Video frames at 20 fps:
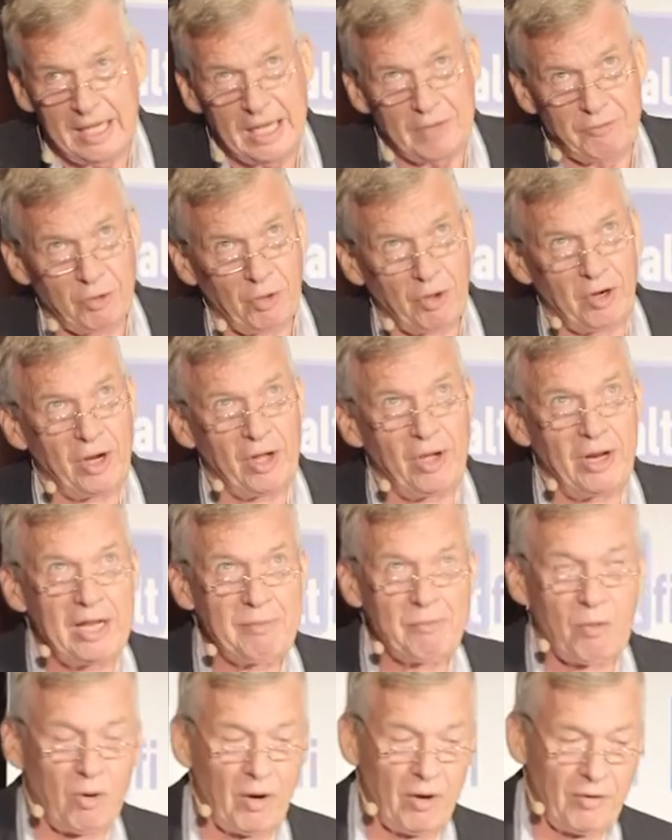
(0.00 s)
If you're
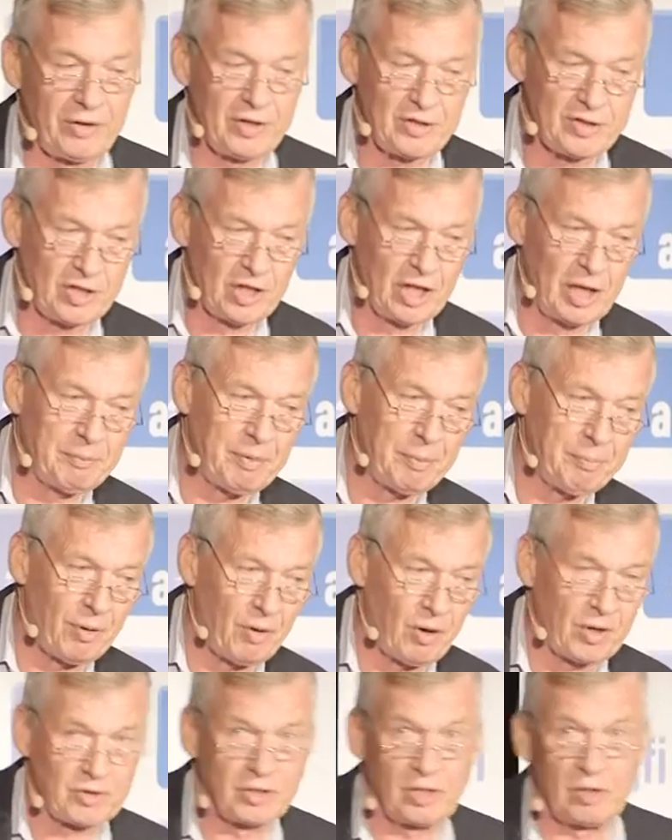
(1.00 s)
earning more than a term
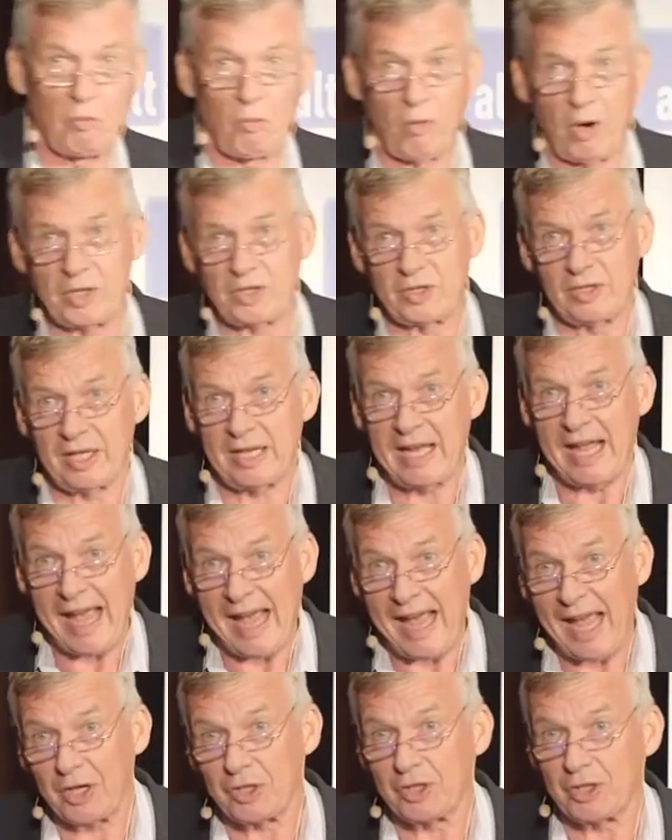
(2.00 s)
deposit, what's the
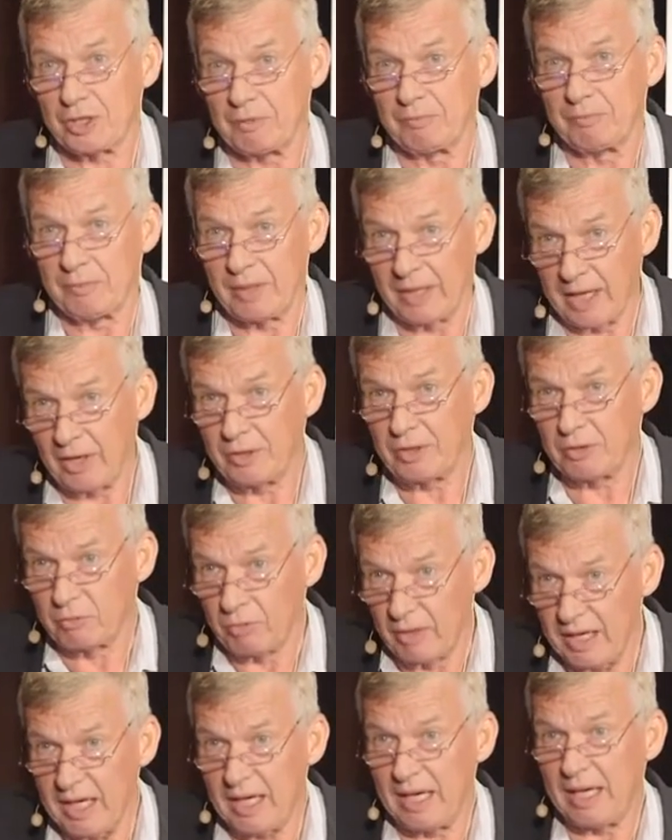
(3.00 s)
catch? You know, just
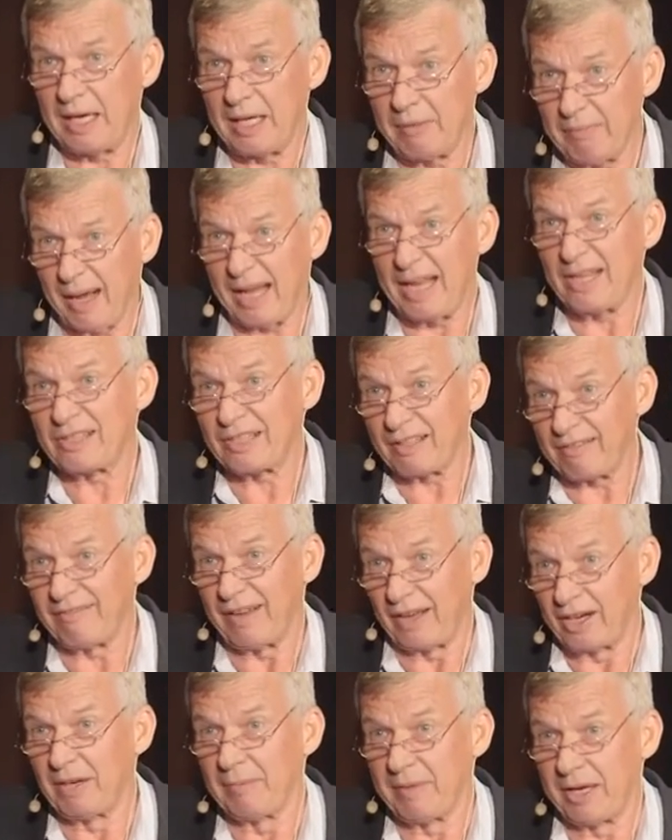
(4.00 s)
really basic
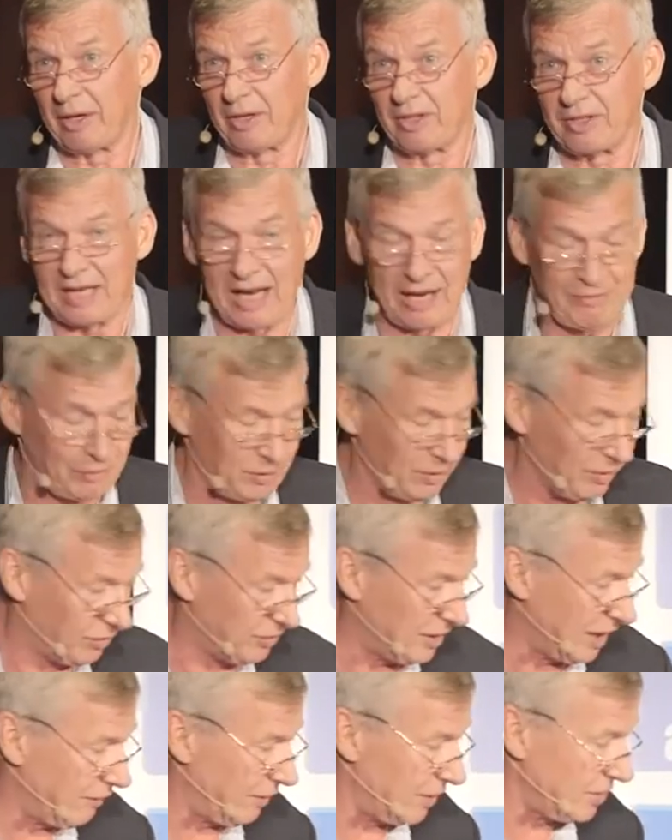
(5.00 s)
fundamental stuff, all the
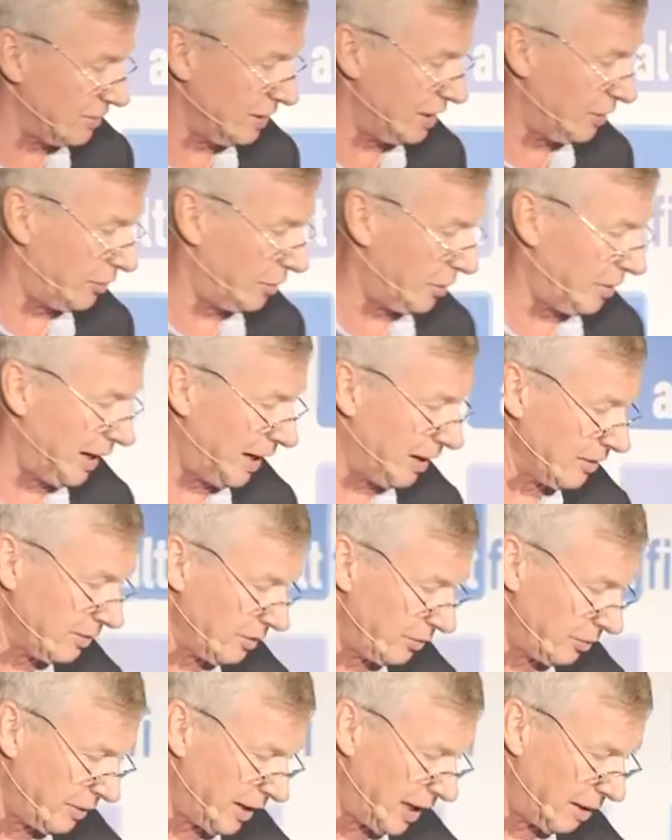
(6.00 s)
stuff I see
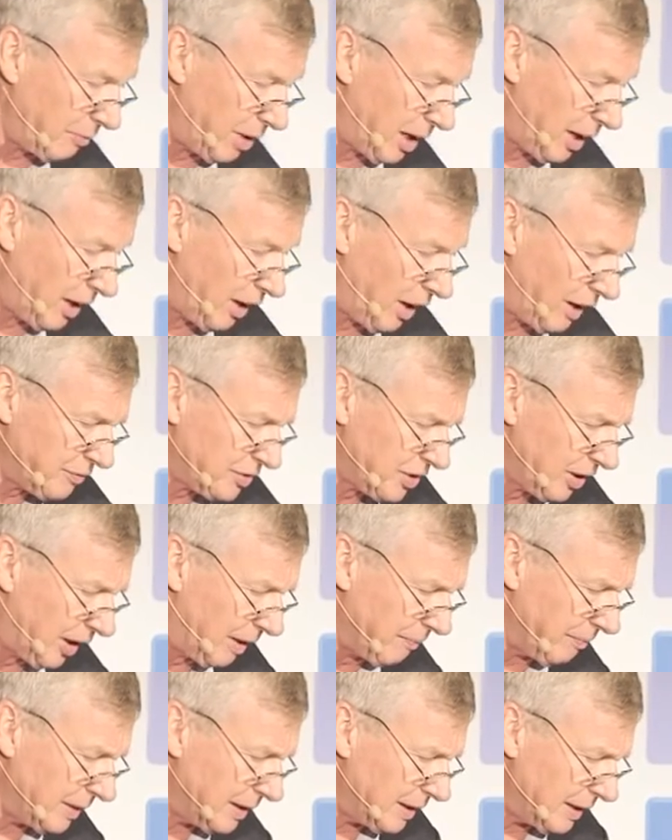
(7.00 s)
throughout my
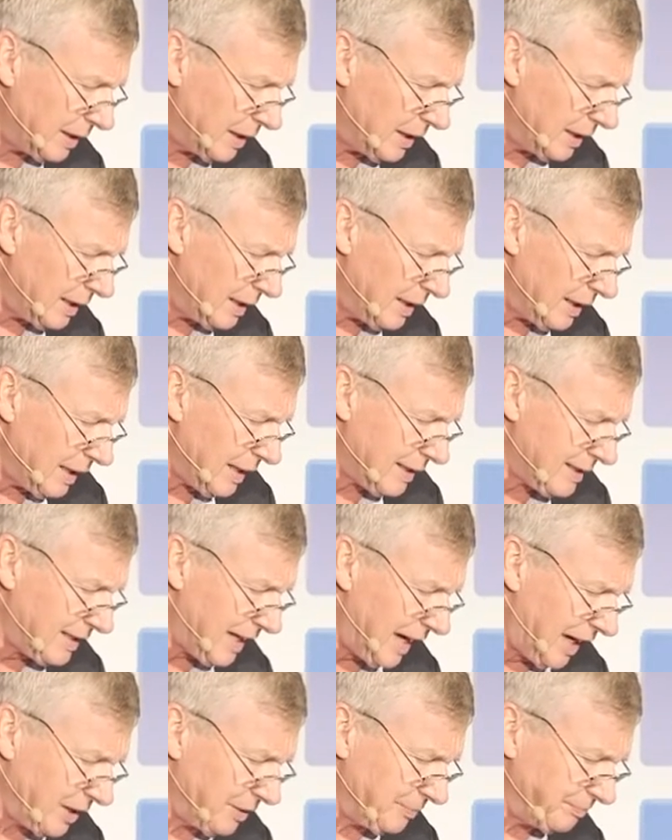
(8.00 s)
lifetime. And
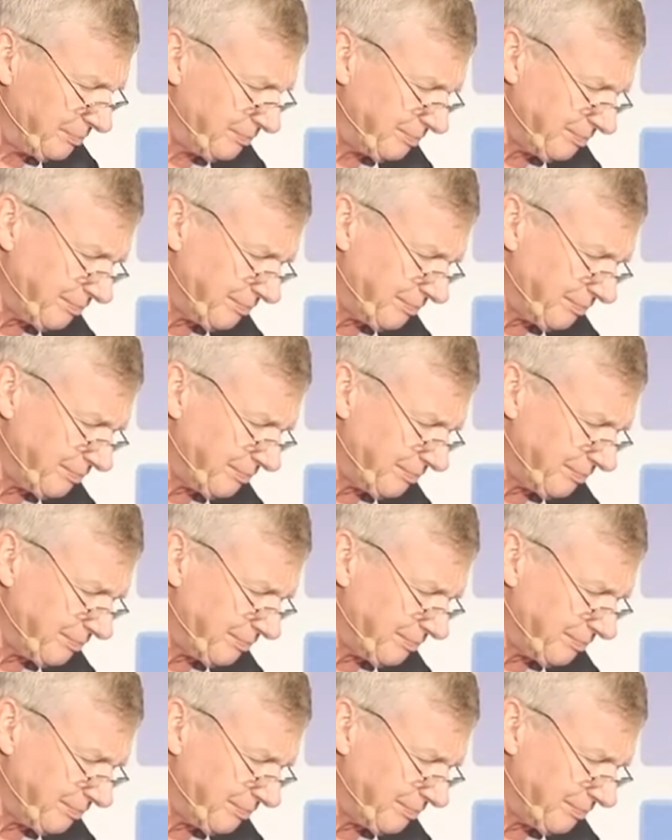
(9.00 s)
so